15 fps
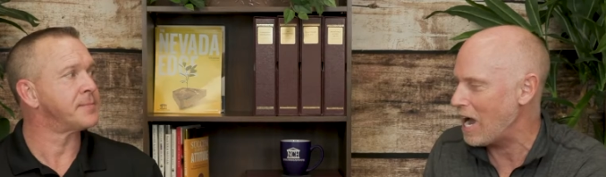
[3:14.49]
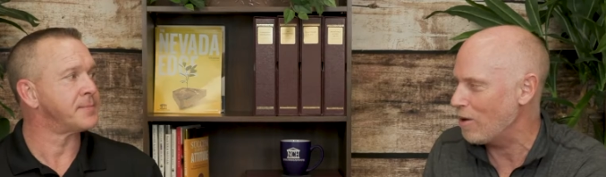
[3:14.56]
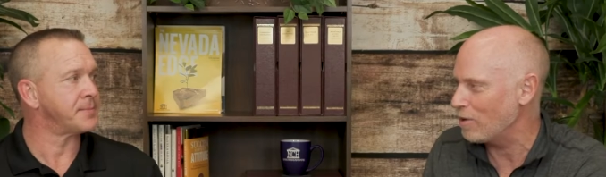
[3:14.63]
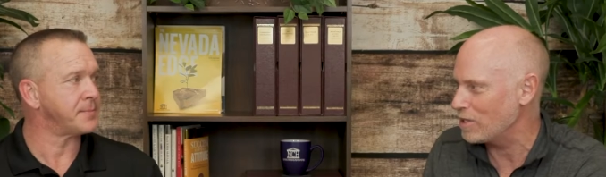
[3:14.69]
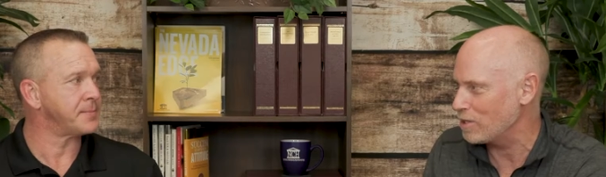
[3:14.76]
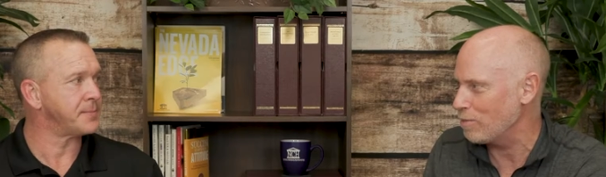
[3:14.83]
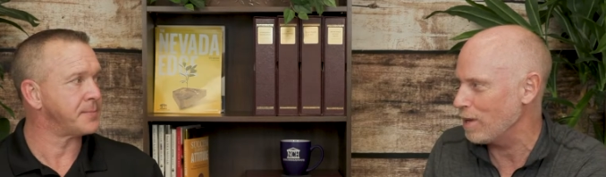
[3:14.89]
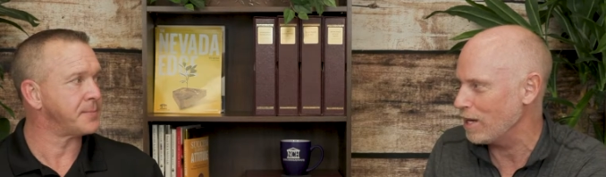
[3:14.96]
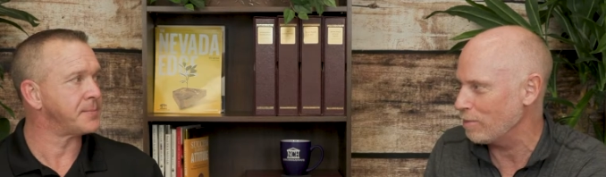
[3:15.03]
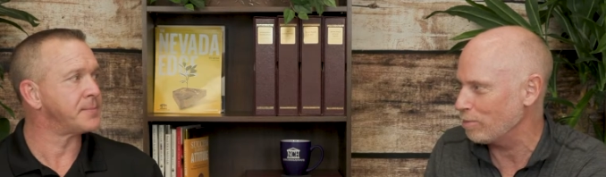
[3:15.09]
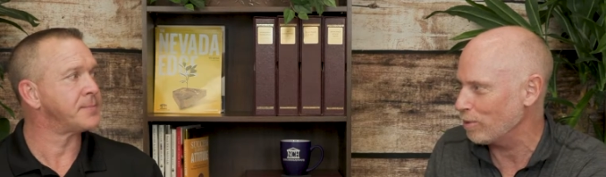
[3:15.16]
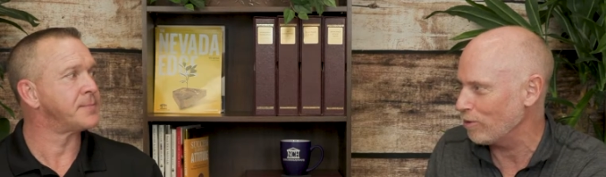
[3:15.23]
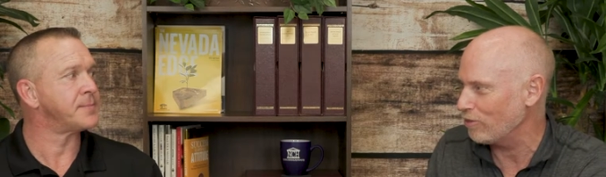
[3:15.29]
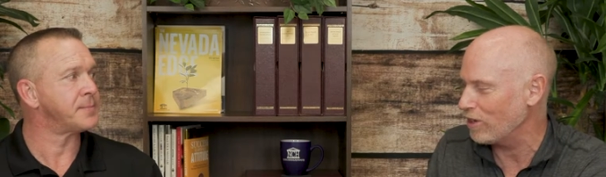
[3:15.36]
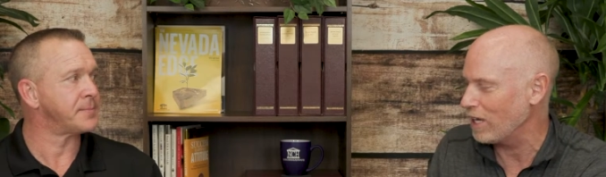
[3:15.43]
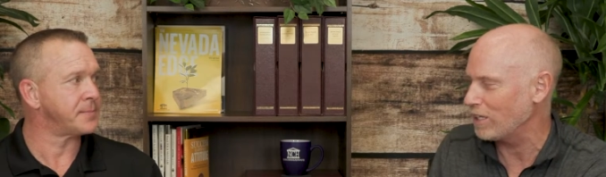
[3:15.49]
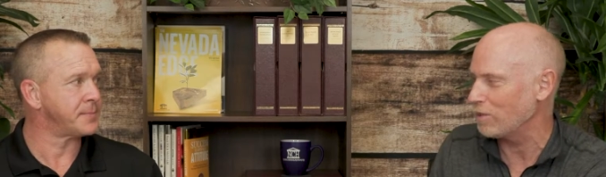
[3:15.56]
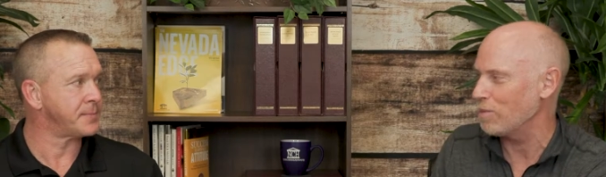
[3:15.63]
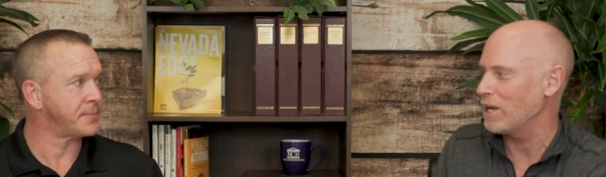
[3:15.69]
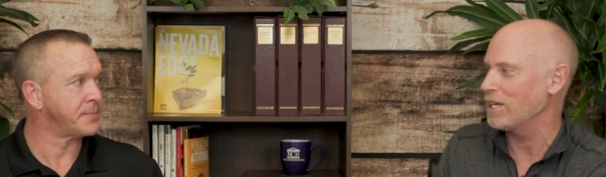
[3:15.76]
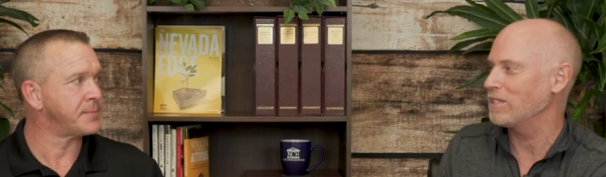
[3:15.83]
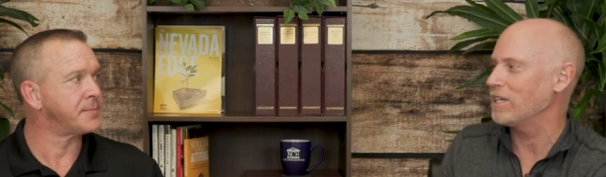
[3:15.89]
Speaker 1: always a better profile to
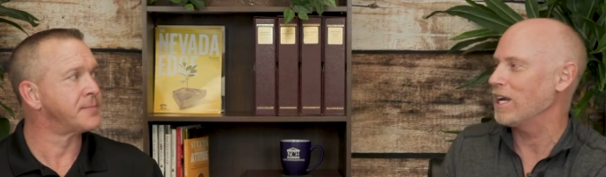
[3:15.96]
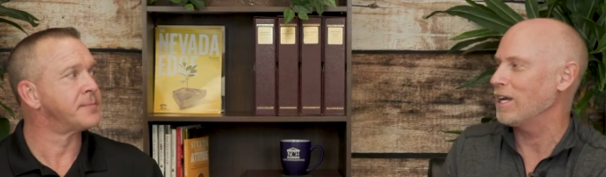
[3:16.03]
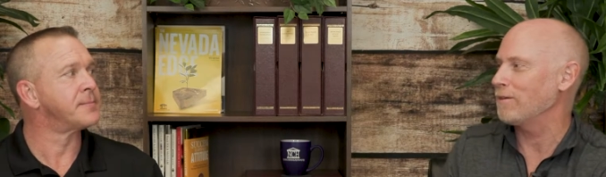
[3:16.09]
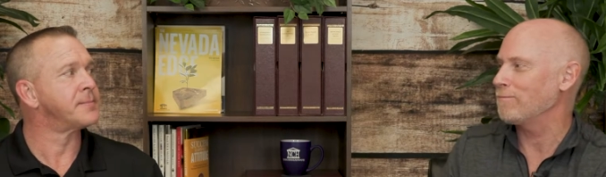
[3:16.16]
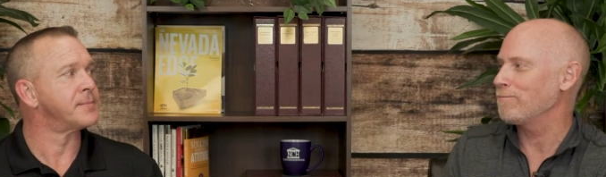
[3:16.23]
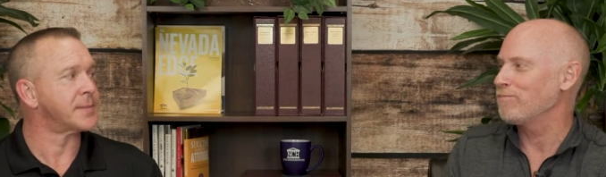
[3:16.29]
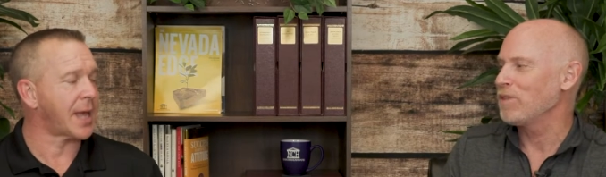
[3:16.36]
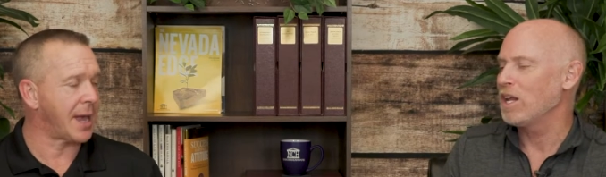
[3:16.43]
maintain.